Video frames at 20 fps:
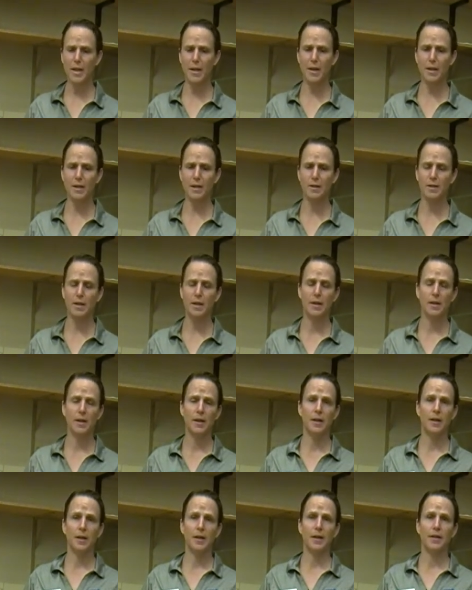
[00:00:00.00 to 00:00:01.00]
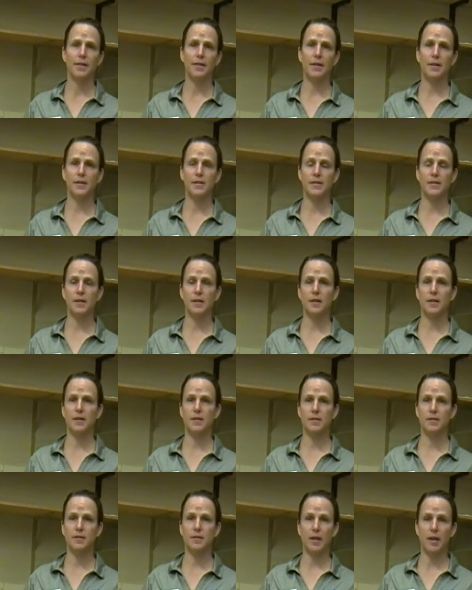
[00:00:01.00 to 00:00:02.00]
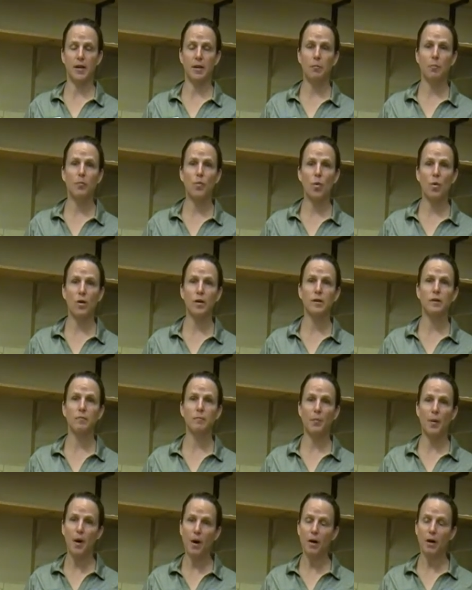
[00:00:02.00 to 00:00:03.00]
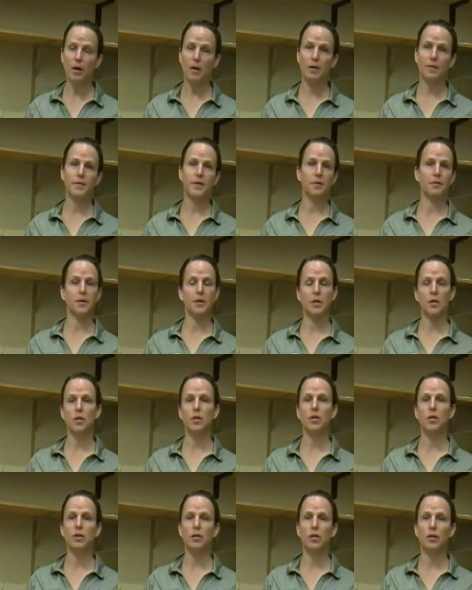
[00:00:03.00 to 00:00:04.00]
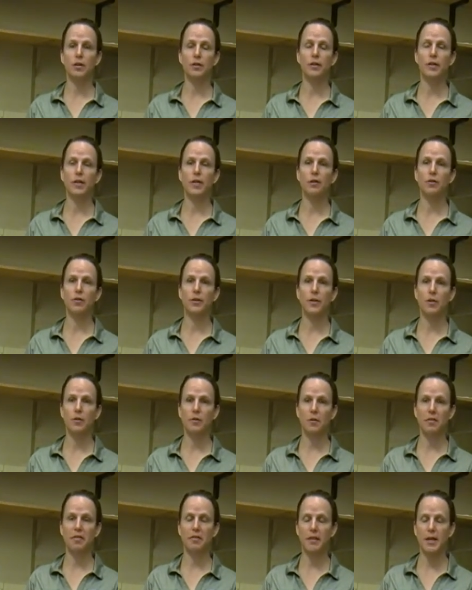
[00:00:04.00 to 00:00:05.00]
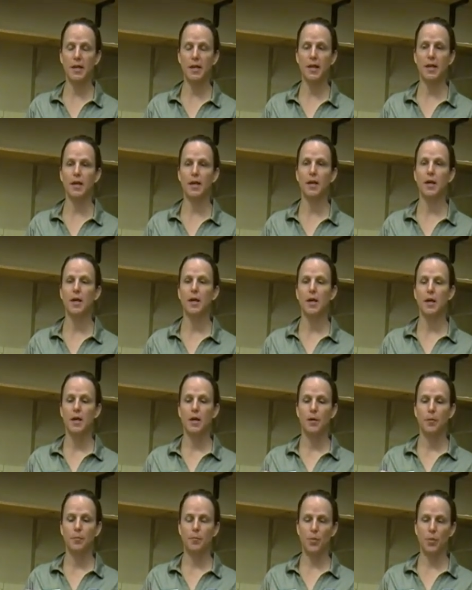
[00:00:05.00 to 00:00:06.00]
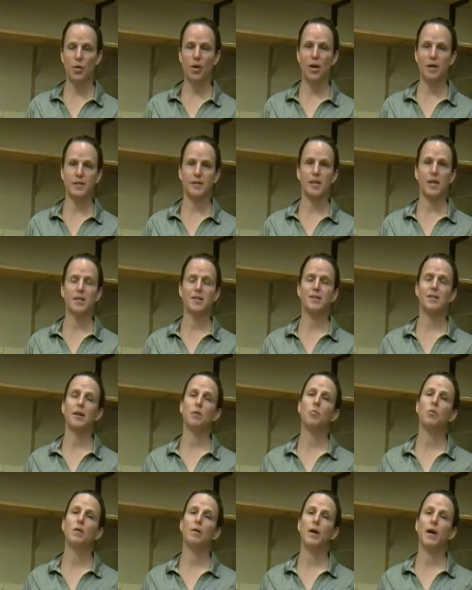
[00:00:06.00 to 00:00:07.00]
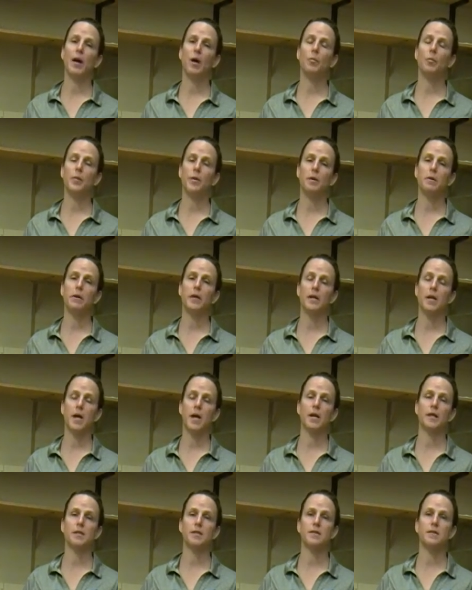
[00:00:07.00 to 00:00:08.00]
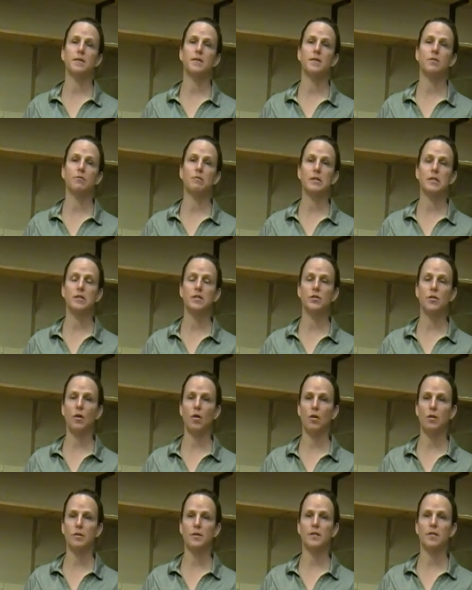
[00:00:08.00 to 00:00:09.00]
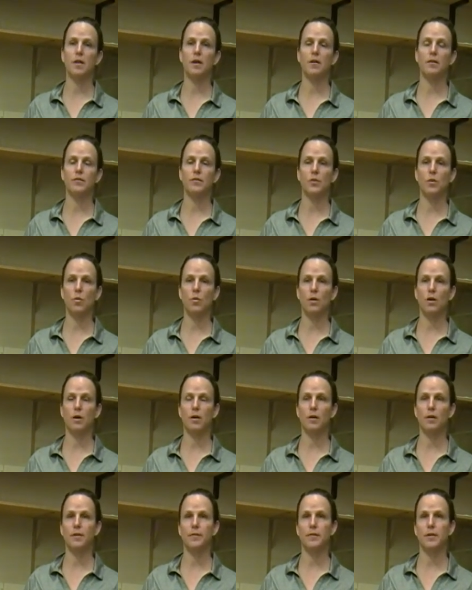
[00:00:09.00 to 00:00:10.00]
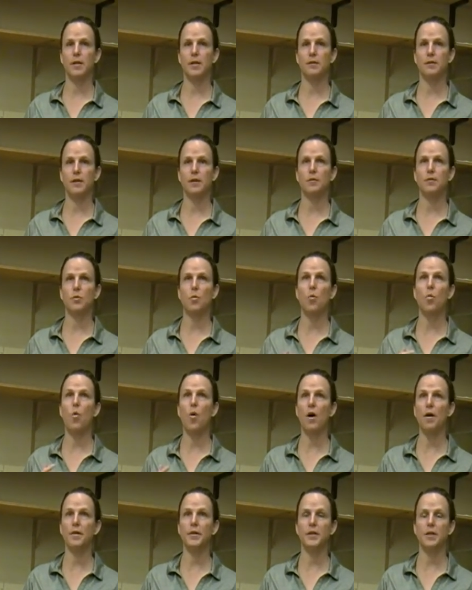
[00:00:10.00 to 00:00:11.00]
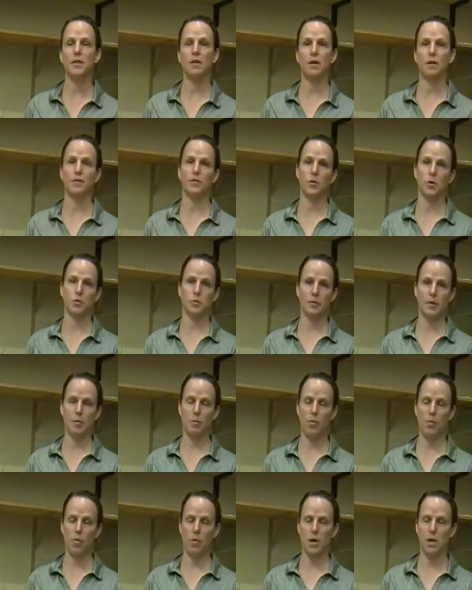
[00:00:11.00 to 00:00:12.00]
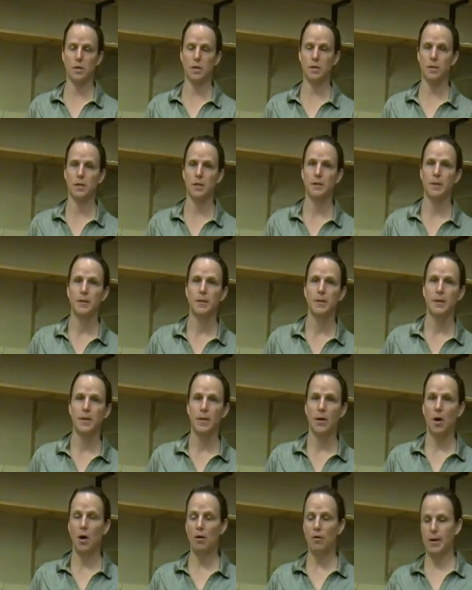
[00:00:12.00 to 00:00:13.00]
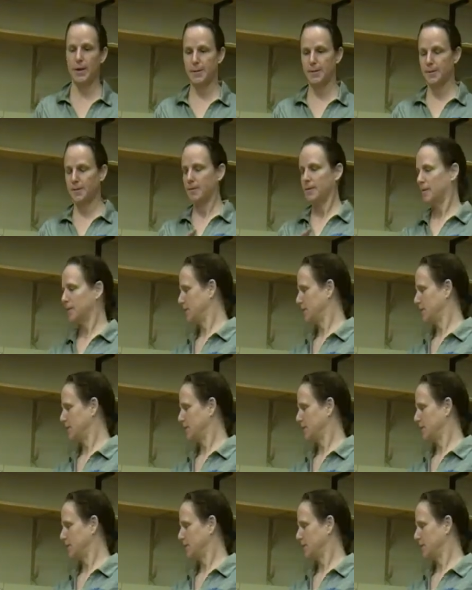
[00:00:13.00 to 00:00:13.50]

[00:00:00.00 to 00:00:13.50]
And this is an important part of the critical learning, critical thinking process that will help you enhance the results of the quality of your report. All right,